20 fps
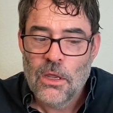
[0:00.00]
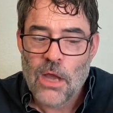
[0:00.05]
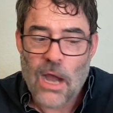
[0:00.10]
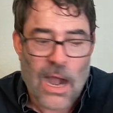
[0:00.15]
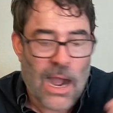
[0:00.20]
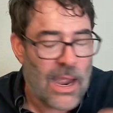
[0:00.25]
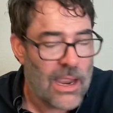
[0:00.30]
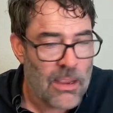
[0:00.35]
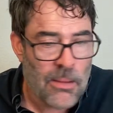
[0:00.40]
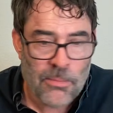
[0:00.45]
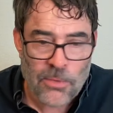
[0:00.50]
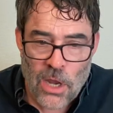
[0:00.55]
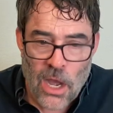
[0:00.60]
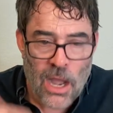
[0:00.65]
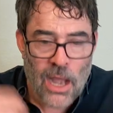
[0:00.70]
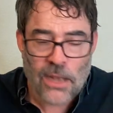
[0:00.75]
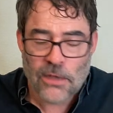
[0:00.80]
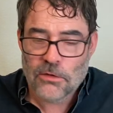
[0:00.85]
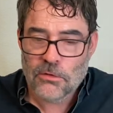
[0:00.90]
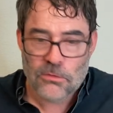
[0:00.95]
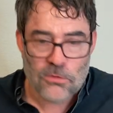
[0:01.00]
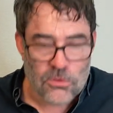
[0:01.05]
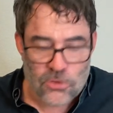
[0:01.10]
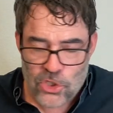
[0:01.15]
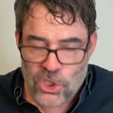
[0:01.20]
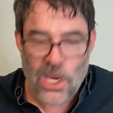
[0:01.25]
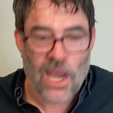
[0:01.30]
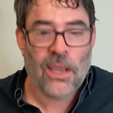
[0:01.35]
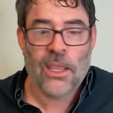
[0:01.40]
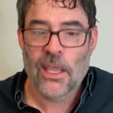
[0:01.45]
I am not
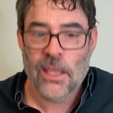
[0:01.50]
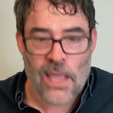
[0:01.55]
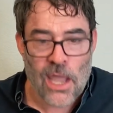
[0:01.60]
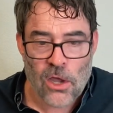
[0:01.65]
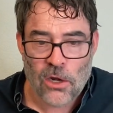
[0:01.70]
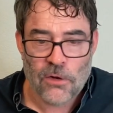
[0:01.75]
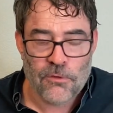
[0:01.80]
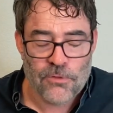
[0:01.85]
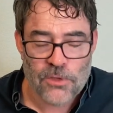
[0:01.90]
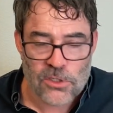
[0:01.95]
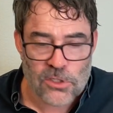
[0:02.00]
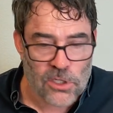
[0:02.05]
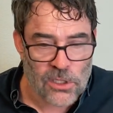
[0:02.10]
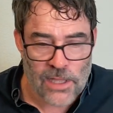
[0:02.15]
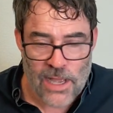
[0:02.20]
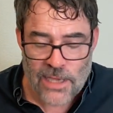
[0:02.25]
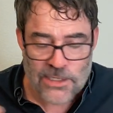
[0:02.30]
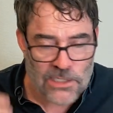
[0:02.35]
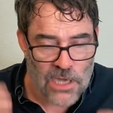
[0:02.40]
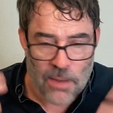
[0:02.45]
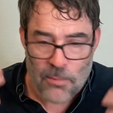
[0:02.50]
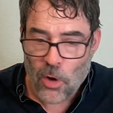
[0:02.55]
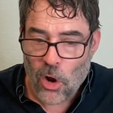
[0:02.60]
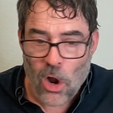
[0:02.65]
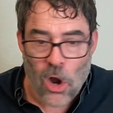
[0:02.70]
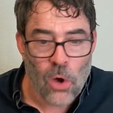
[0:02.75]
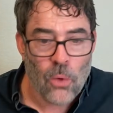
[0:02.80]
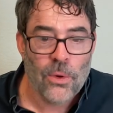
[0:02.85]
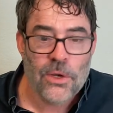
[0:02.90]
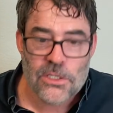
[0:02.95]
checking out of this class. I'm
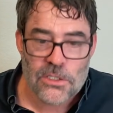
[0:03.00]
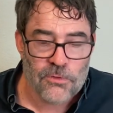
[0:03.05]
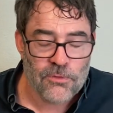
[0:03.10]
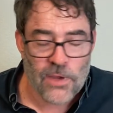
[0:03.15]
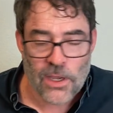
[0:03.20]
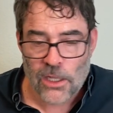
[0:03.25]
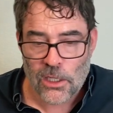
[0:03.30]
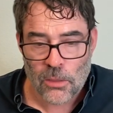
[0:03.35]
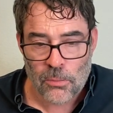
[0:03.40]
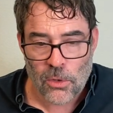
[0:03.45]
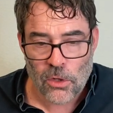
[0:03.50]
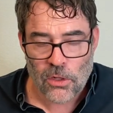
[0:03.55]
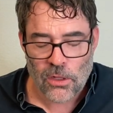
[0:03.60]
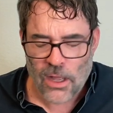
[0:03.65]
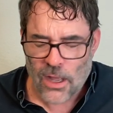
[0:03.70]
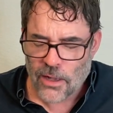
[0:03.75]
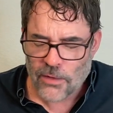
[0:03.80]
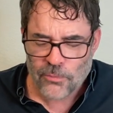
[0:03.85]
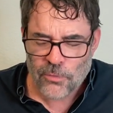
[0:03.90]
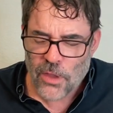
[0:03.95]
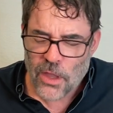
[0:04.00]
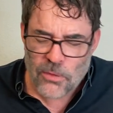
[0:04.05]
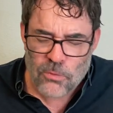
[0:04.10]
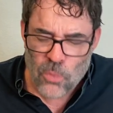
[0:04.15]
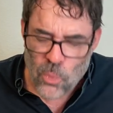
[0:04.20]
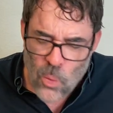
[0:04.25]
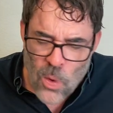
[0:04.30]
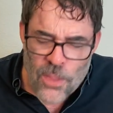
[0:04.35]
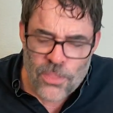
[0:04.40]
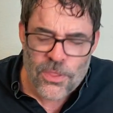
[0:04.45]
always available. The
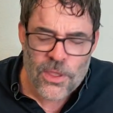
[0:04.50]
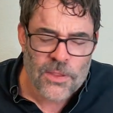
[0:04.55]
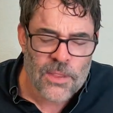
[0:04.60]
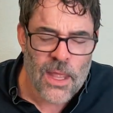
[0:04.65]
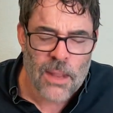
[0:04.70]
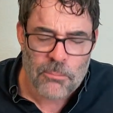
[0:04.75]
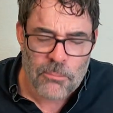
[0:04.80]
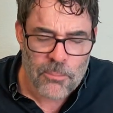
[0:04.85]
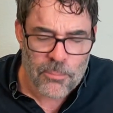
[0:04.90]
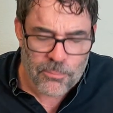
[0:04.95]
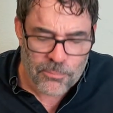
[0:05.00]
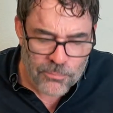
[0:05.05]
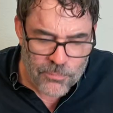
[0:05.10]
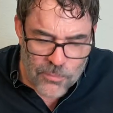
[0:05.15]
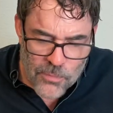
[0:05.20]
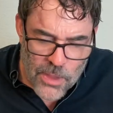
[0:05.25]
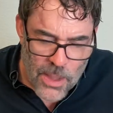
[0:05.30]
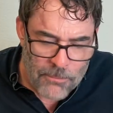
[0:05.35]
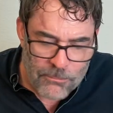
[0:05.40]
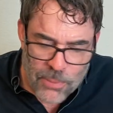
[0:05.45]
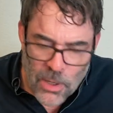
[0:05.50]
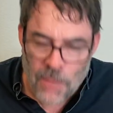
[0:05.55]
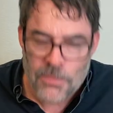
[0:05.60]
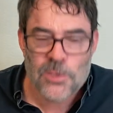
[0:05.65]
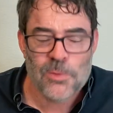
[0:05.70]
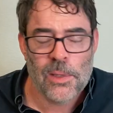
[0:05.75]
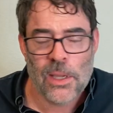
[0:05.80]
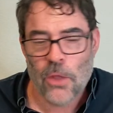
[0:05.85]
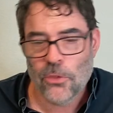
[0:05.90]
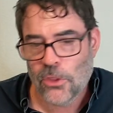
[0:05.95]
one thing that
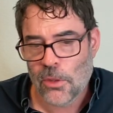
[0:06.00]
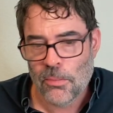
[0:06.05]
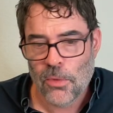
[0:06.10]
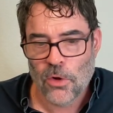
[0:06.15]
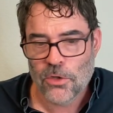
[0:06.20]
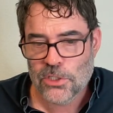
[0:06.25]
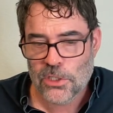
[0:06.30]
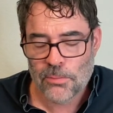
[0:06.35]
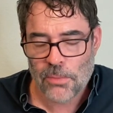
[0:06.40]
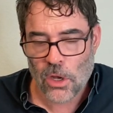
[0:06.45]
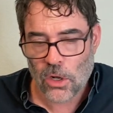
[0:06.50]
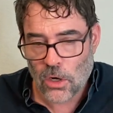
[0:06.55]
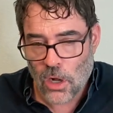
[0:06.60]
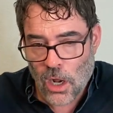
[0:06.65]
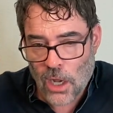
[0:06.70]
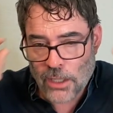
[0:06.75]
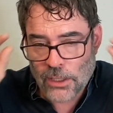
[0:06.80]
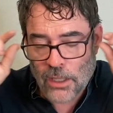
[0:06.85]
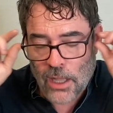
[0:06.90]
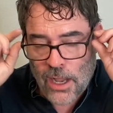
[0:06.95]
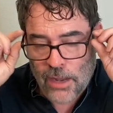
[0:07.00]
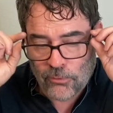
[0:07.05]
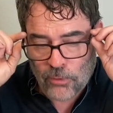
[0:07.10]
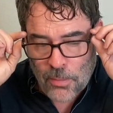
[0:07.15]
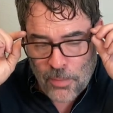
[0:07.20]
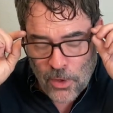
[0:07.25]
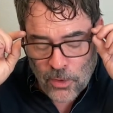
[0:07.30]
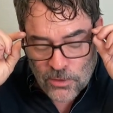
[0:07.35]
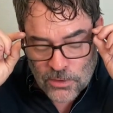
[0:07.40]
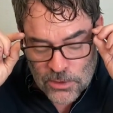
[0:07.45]
bums me out the most about online
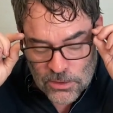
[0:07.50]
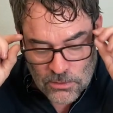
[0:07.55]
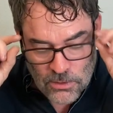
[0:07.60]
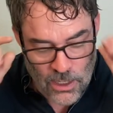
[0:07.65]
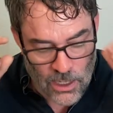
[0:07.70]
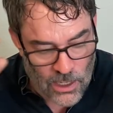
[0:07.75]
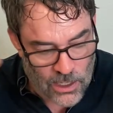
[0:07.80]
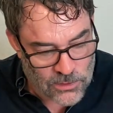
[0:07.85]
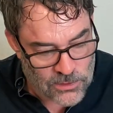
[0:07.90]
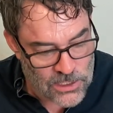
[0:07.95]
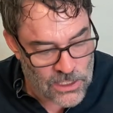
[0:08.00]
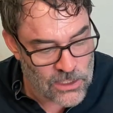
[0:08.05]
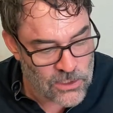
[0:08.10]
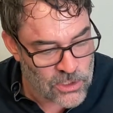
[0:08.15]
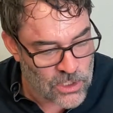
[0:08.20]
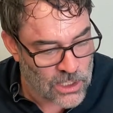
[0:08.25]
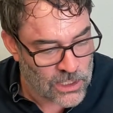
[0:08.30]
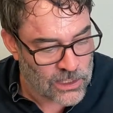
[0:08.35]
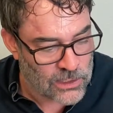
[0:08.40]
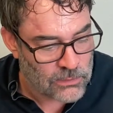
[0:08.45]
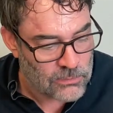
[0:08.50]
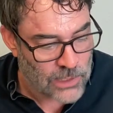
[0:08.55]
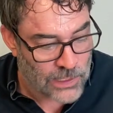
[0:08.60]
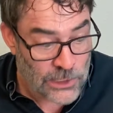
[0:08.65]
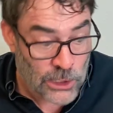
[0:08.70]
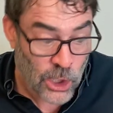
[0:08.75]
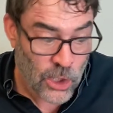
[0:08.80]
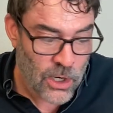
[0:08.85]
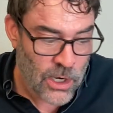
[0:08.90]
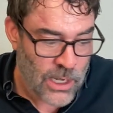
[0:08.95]
remote teaching
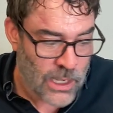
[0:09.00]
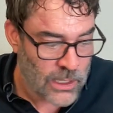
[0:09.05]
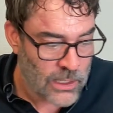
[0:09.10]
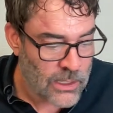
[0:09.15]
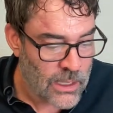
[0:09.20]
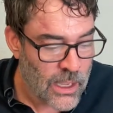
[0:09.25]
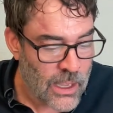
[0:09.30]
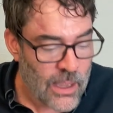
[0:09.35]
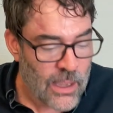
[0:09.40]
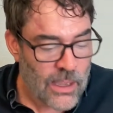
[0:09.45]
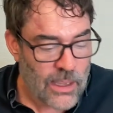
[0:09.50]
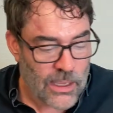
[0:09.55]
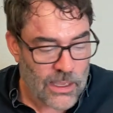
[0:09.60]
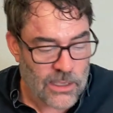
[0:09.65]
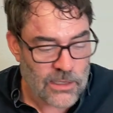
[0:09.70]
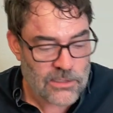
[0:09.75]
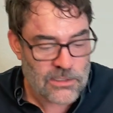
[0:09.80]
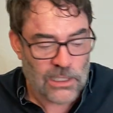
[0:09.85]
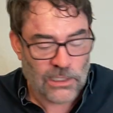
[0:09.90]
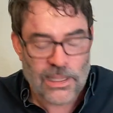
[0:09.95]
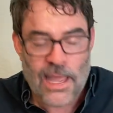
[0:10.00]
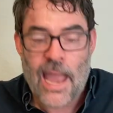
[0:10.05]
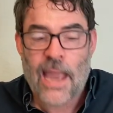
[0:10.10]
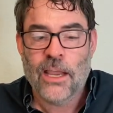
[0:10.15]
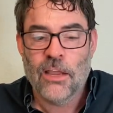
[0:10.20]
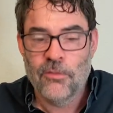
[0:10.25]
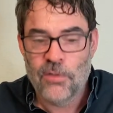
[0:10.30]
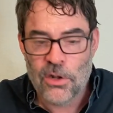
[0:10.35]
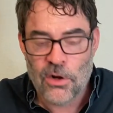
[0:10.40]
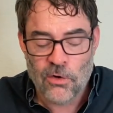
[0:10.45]
and learning is the lack
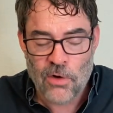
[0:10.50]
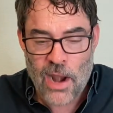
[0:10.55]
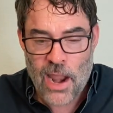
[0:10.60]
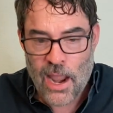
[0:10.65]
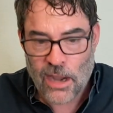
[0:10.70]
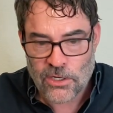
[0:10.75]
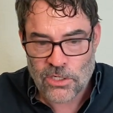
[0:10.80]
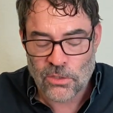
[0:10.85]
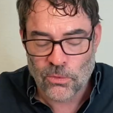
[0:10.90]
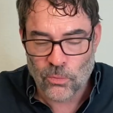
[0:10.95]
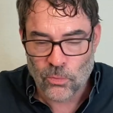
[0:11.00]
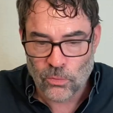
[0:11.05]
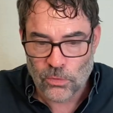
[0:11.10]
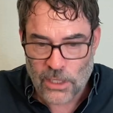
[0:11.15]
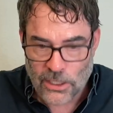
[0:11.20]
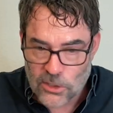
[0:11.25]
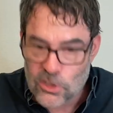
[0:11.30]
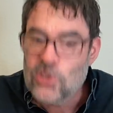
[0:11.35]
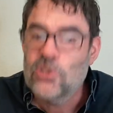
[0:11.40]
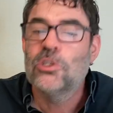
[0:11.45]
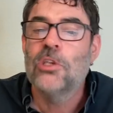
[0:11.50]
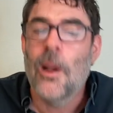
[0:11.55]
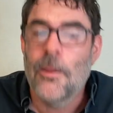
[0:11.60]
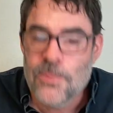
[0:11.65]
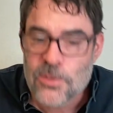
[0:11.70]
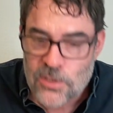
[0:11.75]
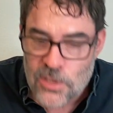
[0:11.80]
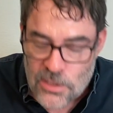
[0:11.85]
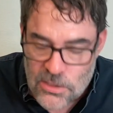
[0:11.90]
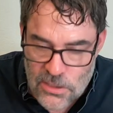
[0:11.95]
of interaction, like
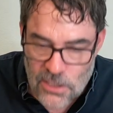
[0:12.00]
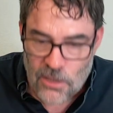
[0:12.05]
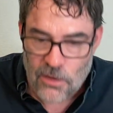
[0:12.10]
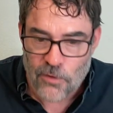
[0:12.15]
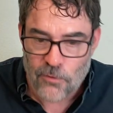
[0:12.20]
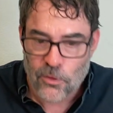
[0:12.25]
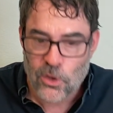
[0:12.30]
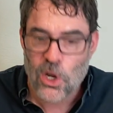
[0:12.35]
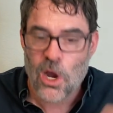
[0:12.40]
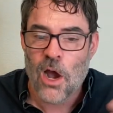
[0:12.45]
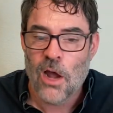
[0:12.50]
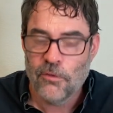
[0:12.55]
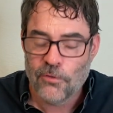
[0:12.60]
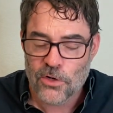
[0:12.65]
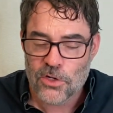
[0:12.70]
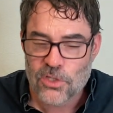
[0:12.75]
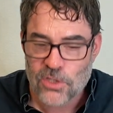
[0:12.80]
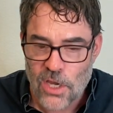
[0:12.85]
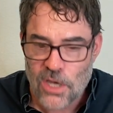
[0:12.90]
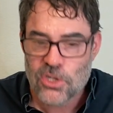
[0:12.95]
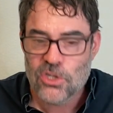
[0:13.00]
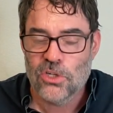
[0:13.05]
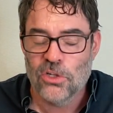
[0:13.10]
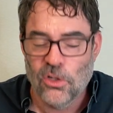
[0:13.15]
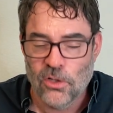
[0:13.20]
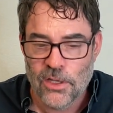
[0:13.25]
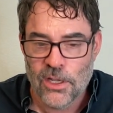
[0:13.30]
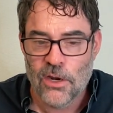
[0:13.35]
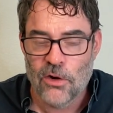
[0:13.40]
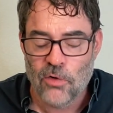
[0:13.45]
substantive
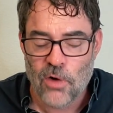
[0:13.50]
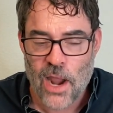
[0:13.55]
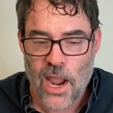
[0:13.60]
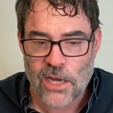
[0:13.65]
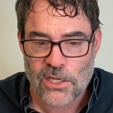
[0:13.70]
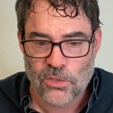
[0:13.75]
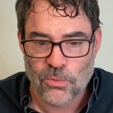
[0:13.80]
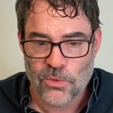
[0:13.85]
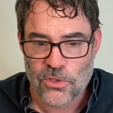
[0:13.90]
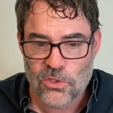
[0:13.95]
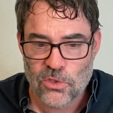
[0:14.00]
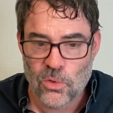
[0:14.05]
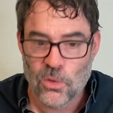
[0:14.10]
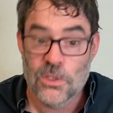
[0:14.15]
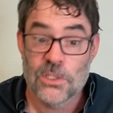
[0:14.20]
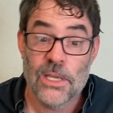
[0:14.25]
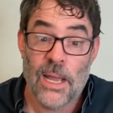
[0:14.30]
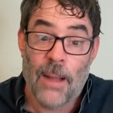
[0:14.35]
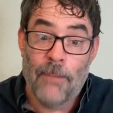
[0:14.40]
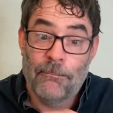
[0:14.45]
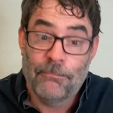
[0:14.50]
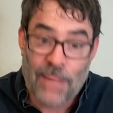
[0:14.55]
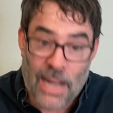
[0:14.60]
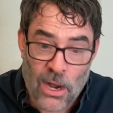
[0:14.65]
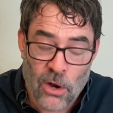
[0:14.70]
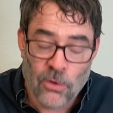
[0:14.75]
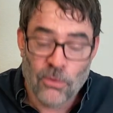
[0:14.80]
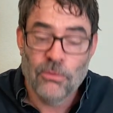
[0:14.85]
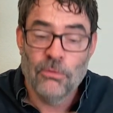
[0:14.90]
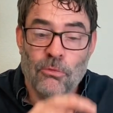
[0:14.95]
conversational interaction with students
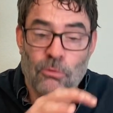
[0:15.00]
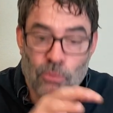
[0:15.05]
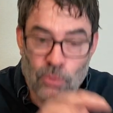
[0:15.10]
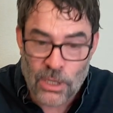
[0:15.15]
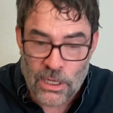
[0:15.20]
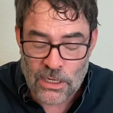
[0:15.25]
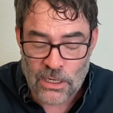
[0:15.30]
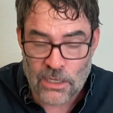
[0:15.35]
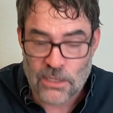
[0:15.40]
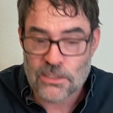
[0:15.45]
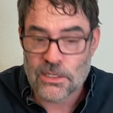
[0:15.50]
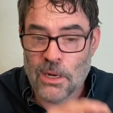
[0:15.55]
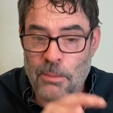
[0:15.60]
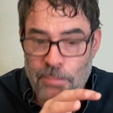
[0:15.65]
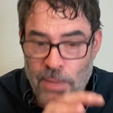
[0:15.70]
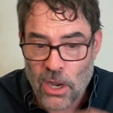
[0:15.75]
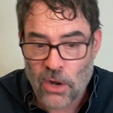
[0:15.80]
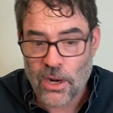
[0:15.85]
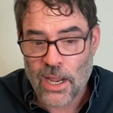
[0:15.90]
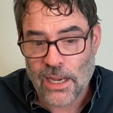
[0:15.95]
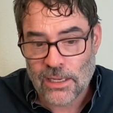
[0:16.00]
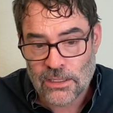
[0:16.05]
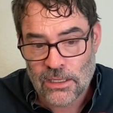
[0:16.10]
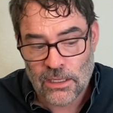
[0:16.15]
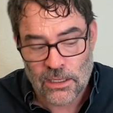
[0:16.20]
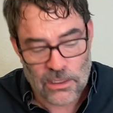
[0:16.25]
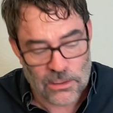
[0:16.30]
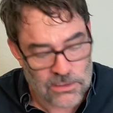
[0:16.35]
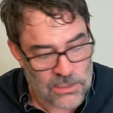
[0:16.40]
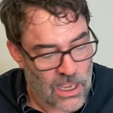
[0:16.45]
about readings and about
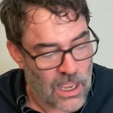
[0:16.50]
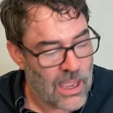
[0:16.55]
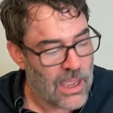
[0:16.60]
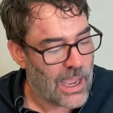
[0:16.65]
ideas.